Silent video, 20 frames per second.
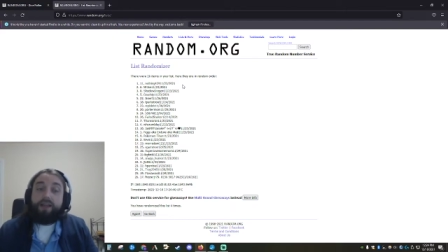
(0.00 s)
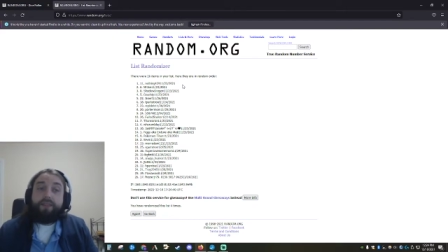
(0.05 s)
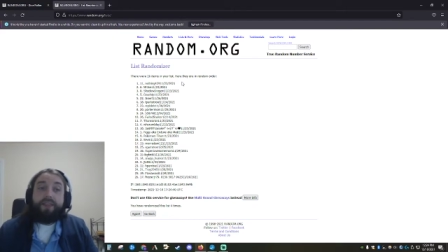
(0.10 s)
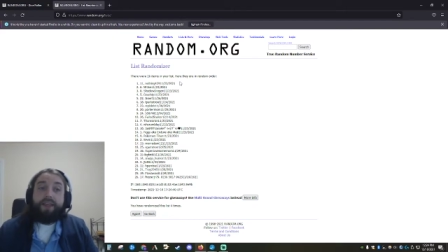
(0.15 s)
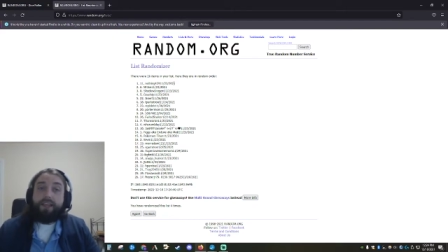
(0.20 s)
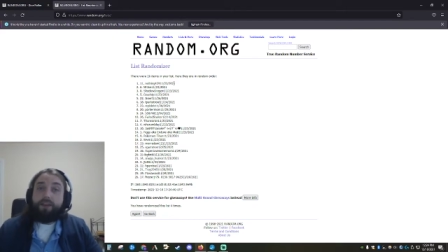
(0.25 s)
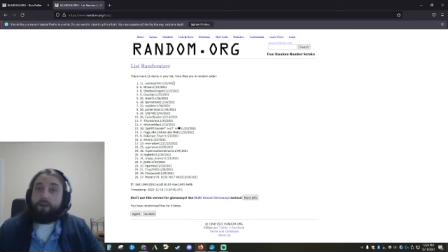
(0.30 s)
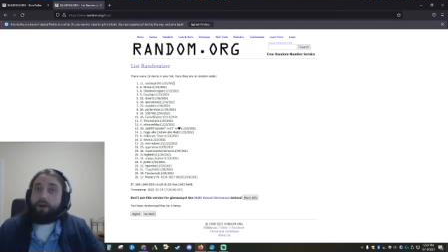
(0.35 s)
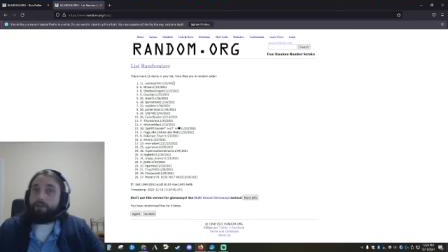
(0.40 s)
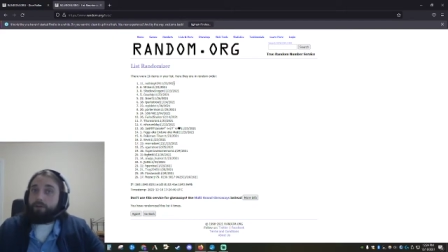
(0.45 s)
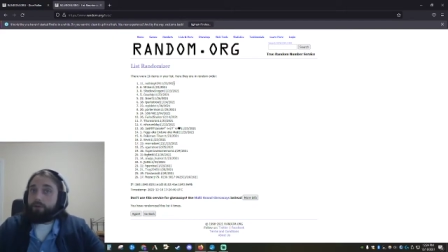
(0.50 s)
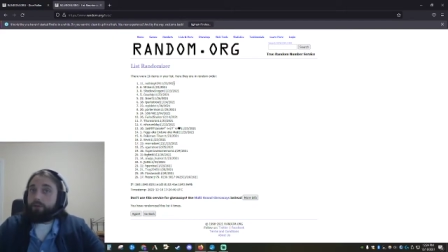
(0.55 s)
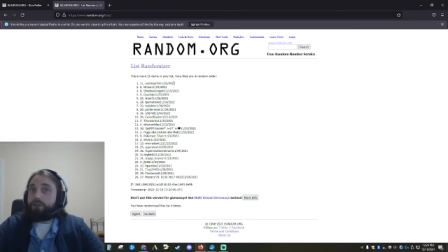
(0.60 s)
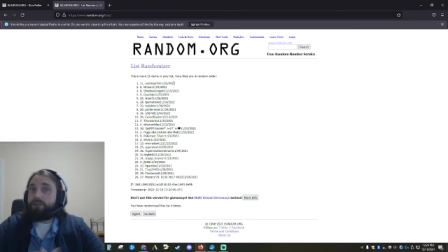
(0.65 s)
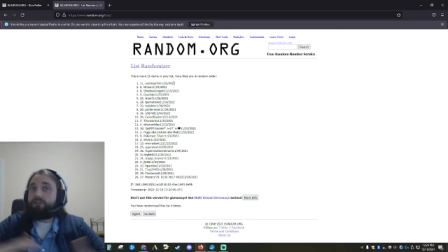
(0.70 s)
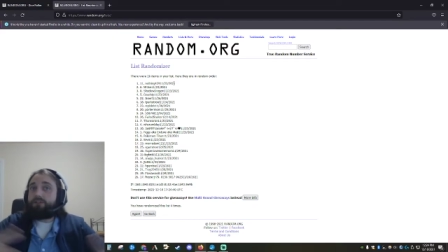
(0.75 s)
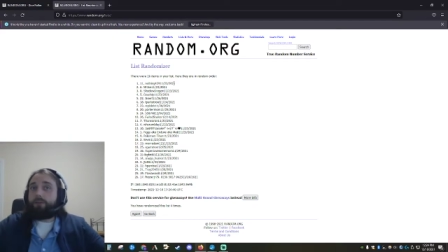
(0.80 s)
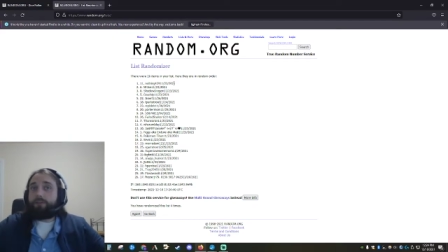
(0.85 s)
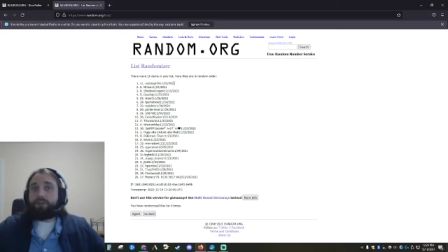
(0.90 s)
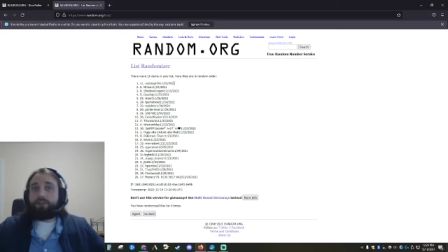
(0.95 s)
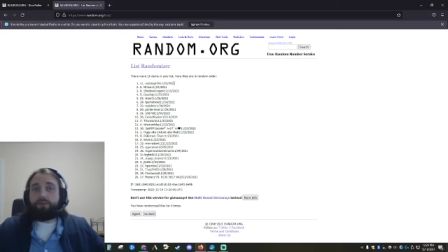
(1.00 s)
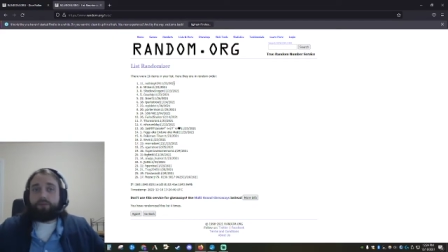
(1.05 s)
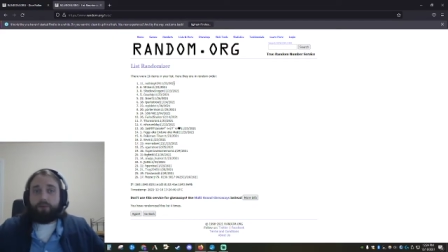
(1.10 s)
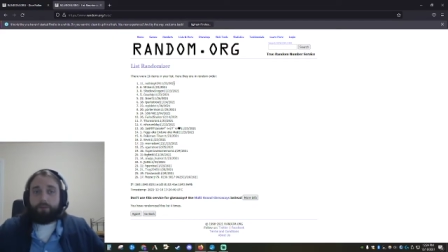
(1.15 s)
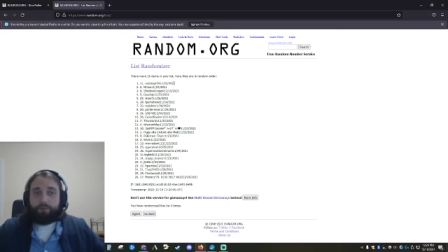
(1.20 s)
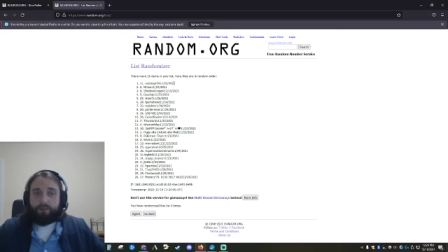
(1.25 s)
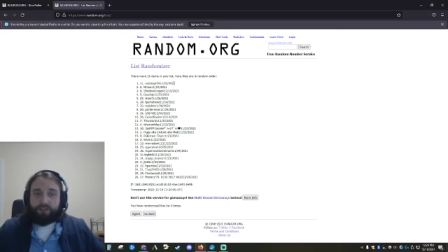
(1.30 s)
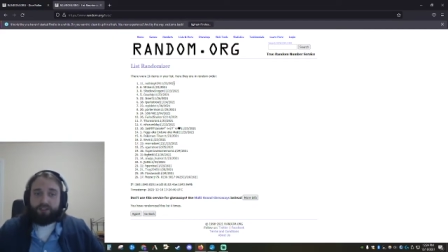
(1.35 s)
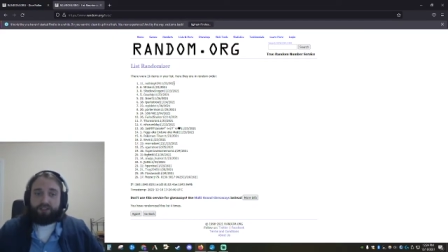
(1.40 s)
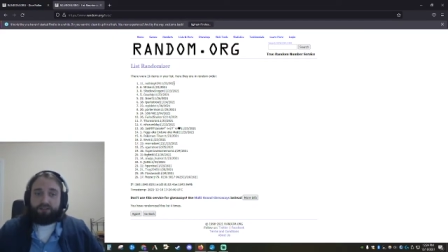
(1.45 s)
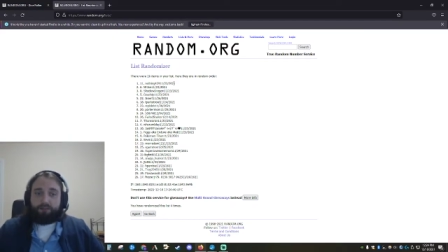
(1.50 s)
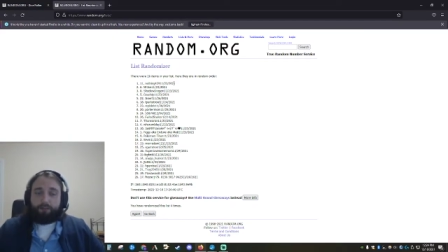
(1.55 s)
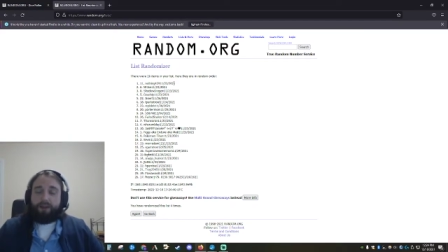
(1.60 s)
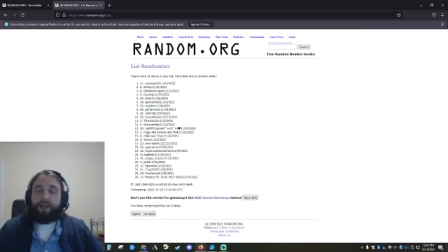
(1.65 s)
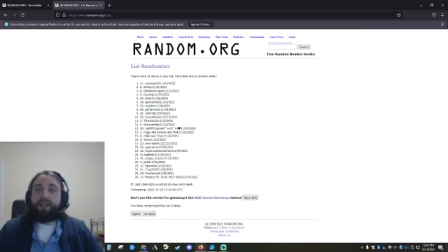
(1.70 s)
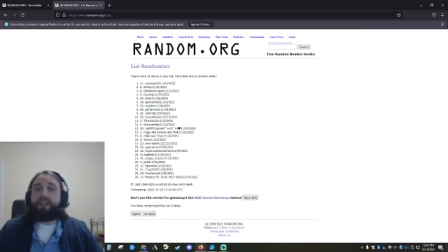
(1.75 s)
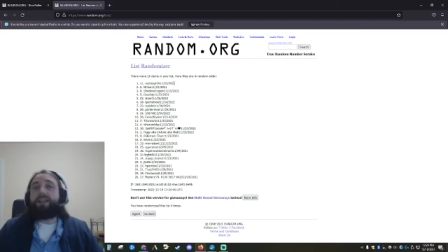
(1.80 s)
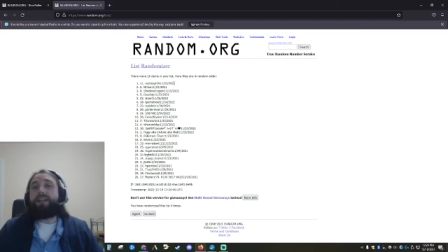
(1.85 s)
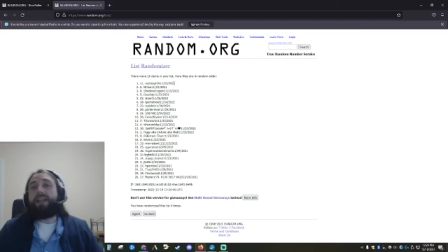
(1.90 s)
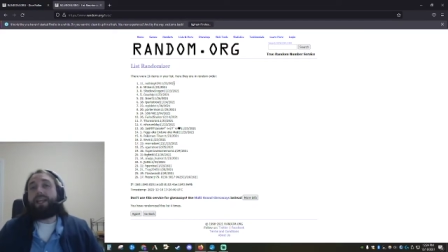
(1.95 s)
Thank you everyone so much for
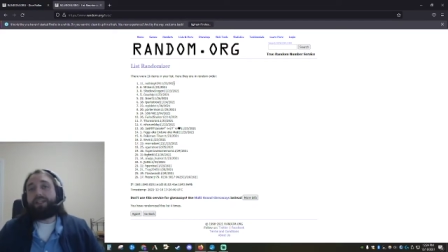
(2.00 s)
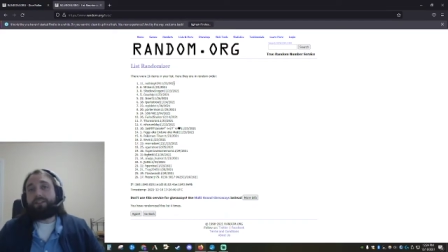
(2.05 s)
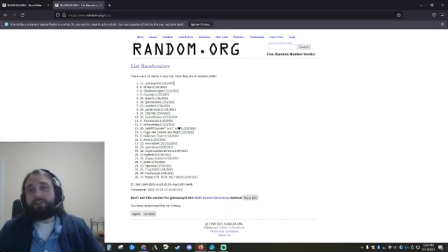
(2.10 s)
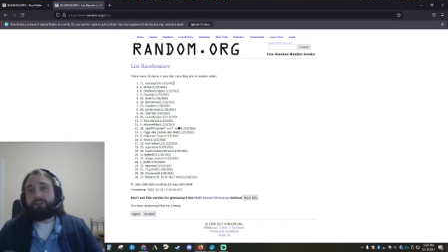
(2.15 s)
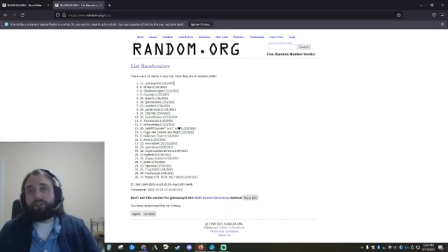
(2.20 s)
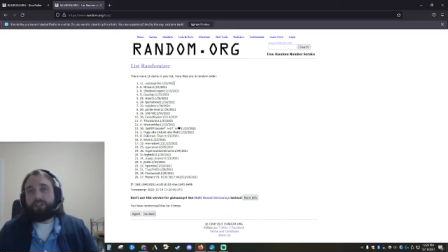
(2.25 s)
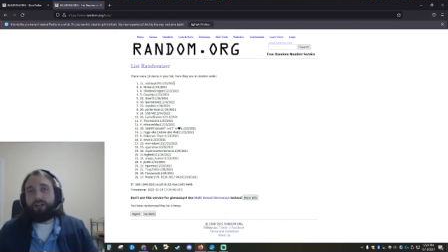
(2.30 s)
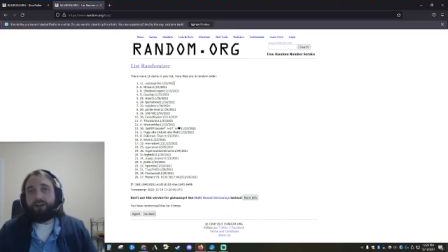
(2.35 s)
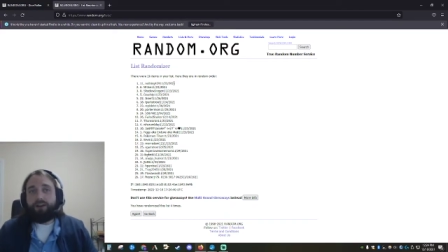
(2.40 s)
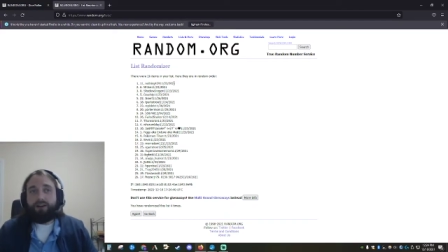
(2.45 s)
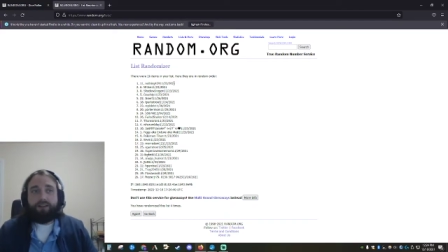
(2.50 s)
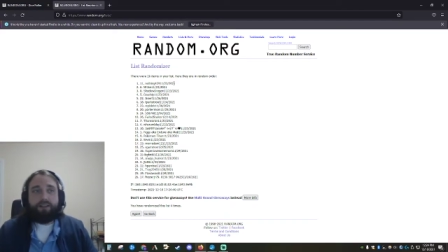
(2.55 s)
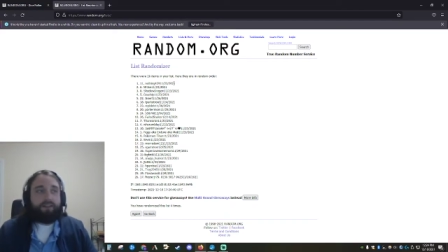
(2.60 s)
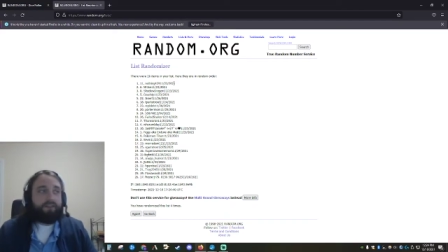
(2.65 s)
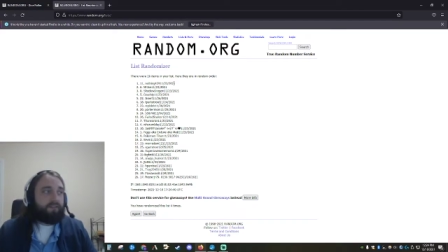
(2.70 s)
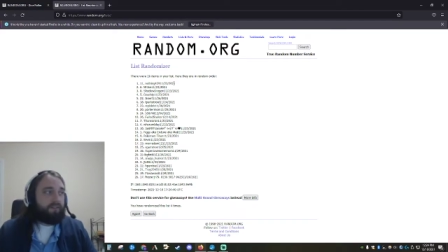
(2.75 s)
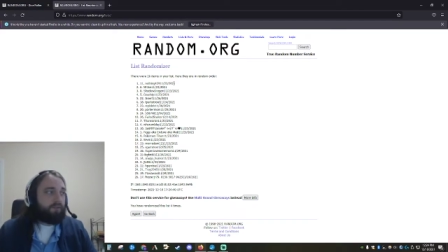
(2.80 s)
participating and sharing this.